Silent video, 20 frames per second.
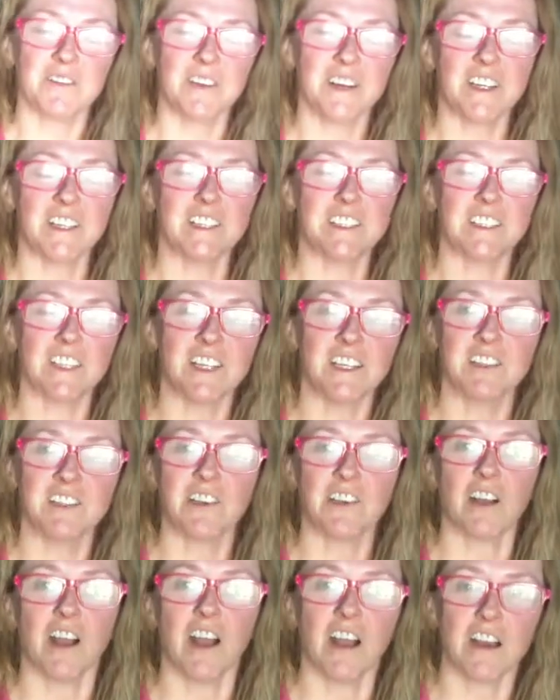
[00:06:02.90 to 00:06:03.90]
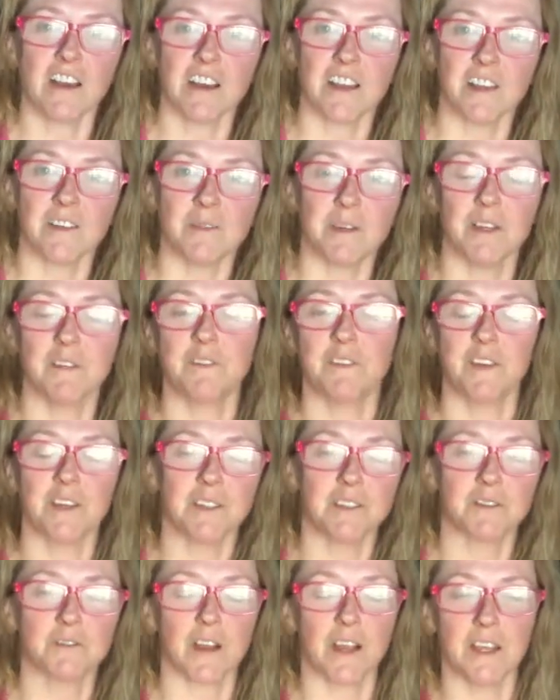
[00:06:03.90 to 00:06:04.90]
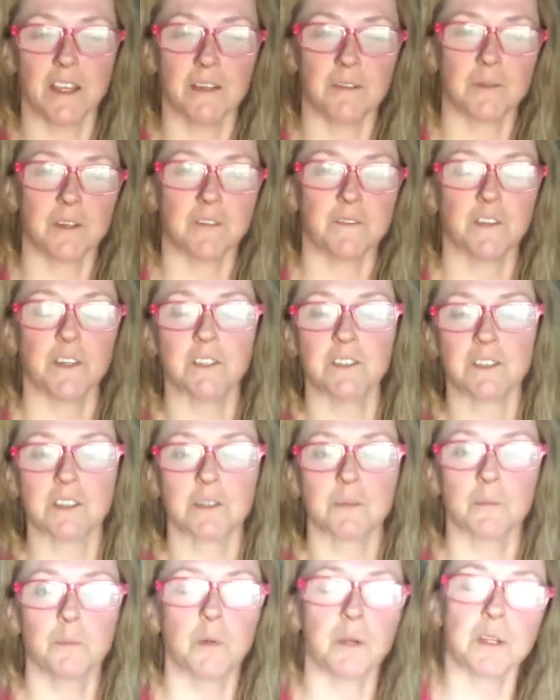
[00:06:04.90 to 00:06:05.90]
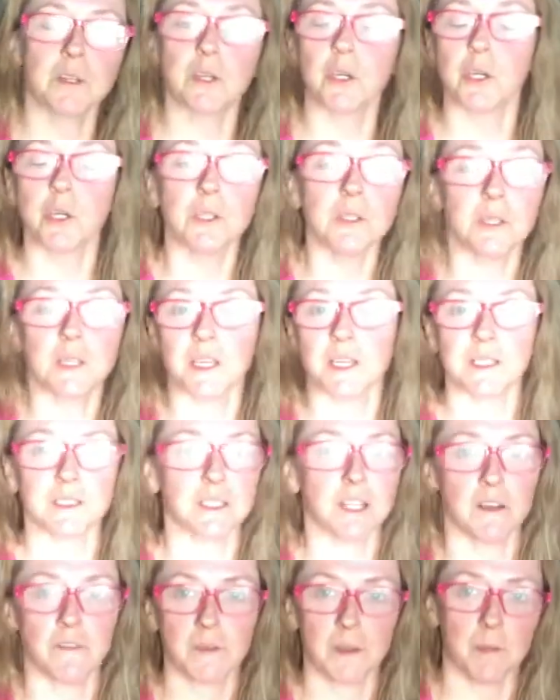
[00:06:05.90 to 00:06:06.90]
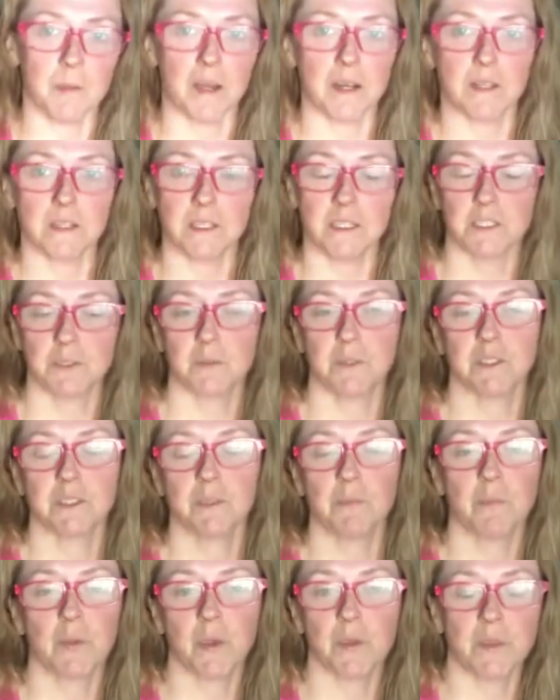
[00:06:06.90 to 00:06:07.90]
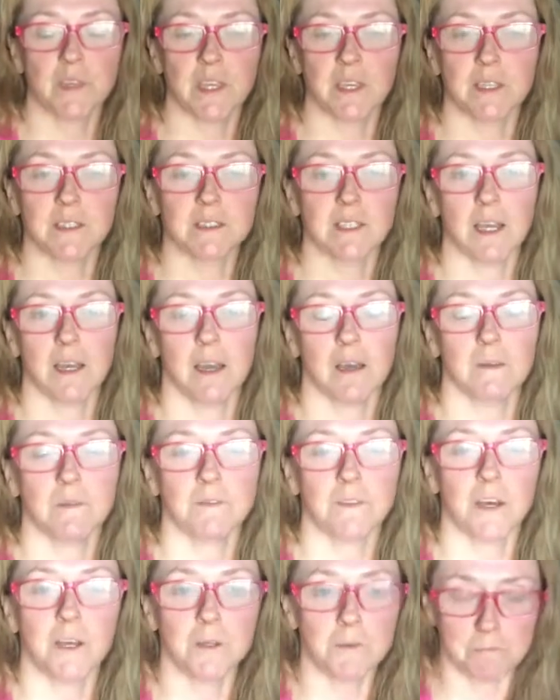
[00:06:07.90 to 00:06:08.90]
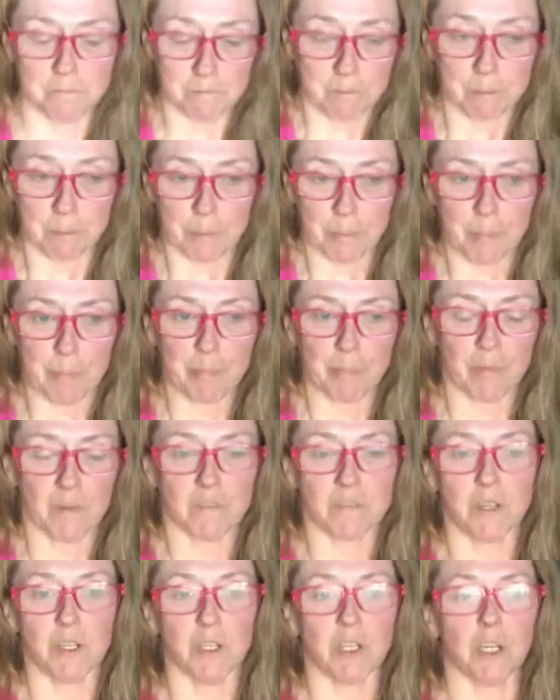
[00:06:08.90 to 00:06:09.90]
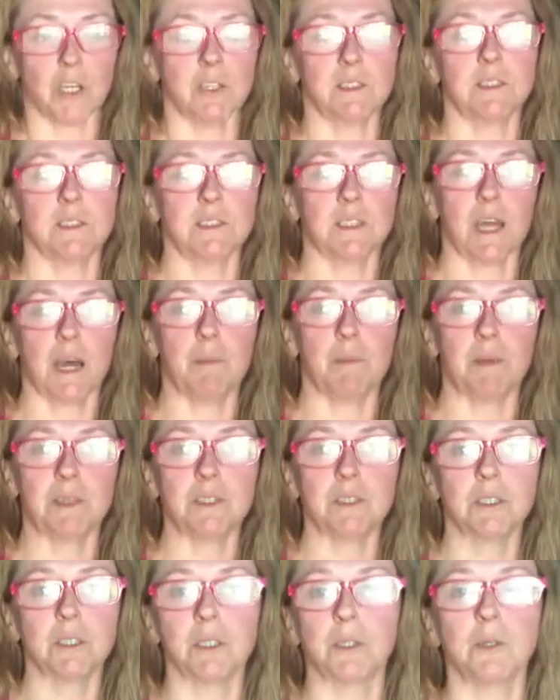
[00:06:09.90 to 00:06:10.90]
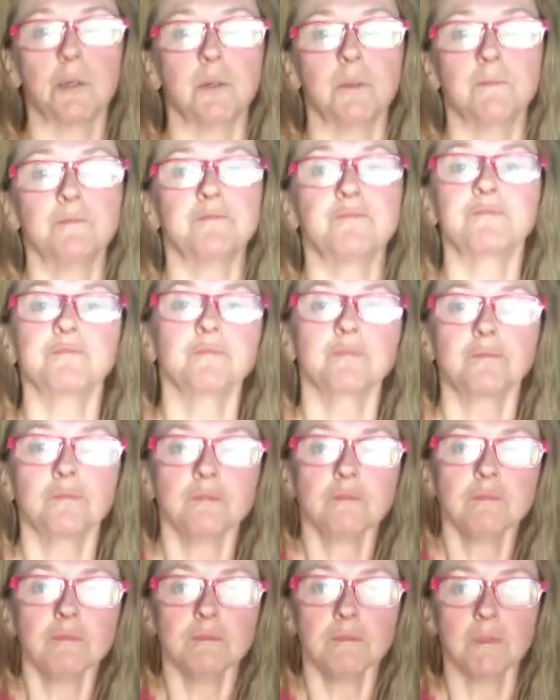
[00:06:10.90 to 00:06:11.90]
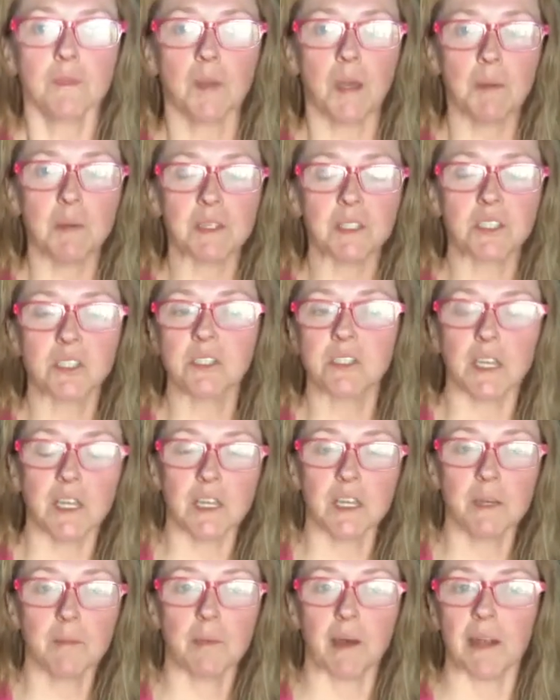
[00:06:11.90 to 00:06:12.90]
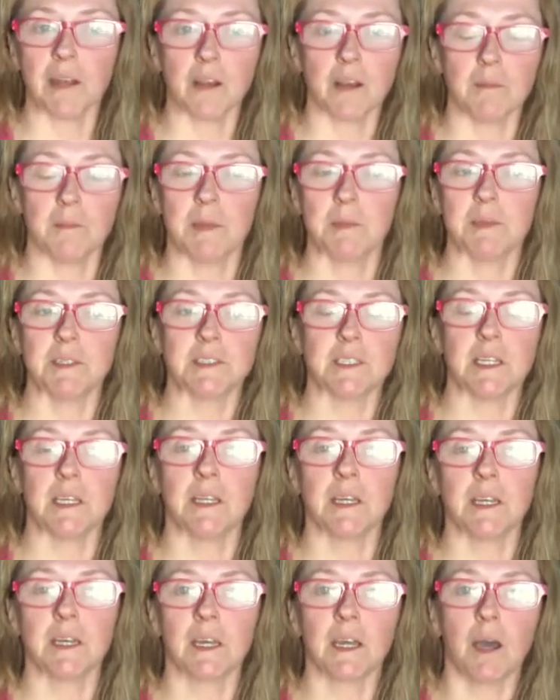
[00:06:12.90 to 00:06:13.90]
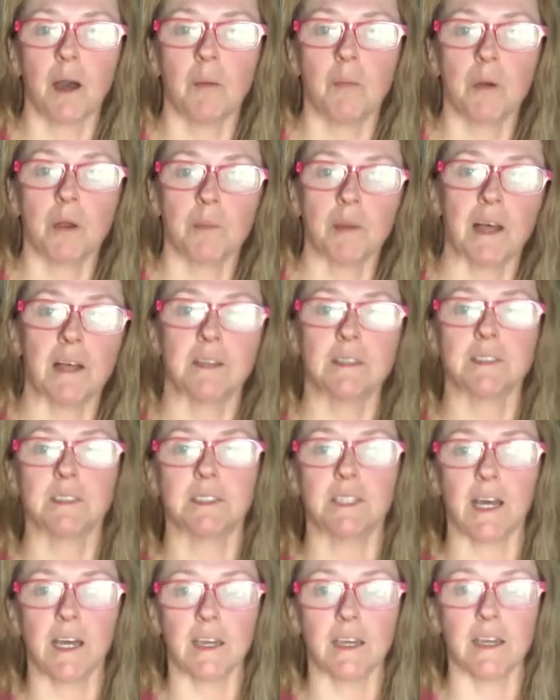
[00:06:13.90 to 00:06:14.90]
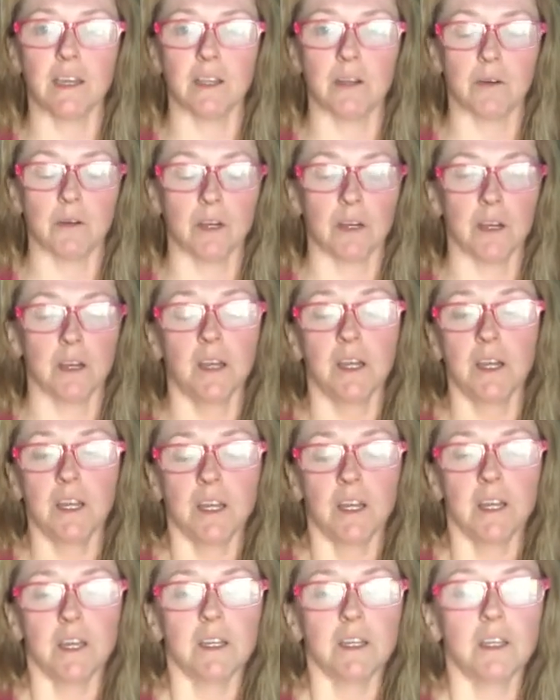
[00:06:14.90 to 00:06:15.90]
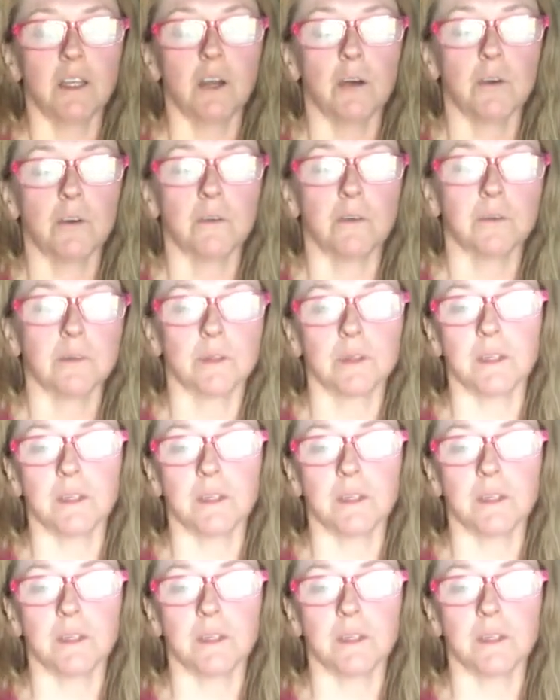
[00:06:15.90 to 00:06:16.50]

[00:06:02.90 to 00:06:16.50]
is in your heart and what feels right, and what are the good things that have come out of this? What are some good things that have felt really good to tap into? Maybe it's just eating better. Maybe it's eating a more balanced diet, or, you know,